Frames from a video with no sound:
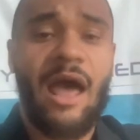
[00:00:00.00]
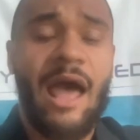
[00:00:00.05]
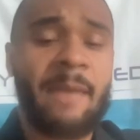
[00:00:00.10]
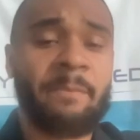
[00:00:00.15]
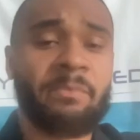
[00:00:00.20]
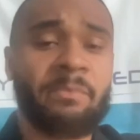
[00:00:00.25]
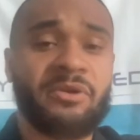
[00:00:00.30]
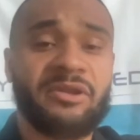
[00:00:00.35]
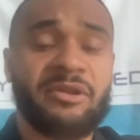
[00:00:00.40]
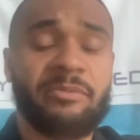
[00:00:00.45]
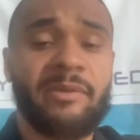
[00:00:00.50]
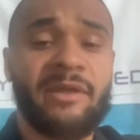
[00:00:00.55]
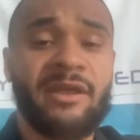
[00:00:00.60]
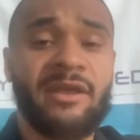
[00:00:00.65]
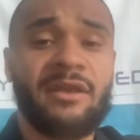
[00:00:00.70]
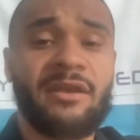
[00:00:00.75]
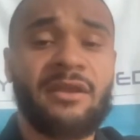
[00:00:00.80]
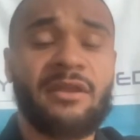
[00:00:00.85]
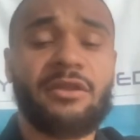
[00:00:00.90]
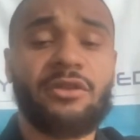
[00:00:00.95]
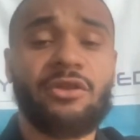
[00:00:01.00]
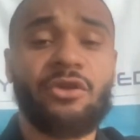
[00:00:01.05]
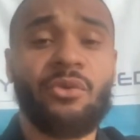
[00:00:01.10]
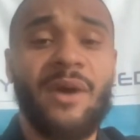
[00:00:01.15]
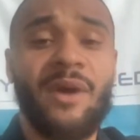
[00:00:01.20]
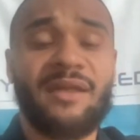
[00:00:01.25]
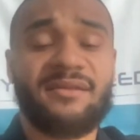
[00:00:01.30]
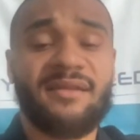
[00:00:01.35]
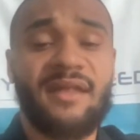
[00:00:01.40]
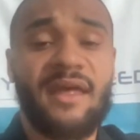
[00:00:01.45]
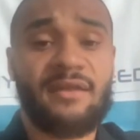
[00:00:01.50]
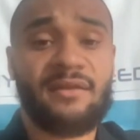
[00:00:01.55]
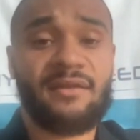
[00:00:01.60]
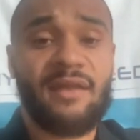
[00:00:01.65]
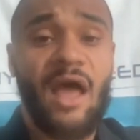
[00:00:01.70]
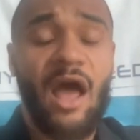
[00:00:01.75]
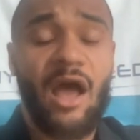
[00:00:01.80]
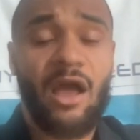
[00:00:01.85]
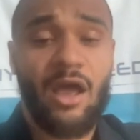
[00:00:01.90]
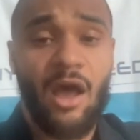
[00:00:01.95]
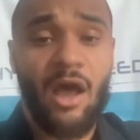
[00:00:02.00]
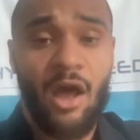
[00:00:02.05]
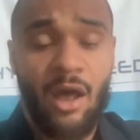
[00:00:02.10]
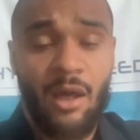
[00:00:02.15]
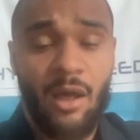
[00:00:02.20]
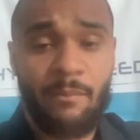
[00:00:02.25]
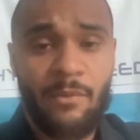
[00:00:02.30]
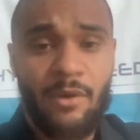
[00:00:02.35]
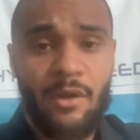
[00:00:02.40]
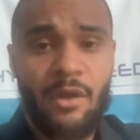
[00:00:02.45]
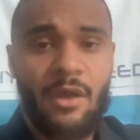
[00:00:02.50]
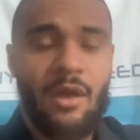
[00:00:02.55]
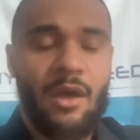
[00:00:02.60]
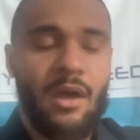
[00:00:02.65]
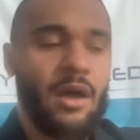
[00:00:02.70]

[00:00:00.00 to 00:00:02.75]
hyperspeedusa.com.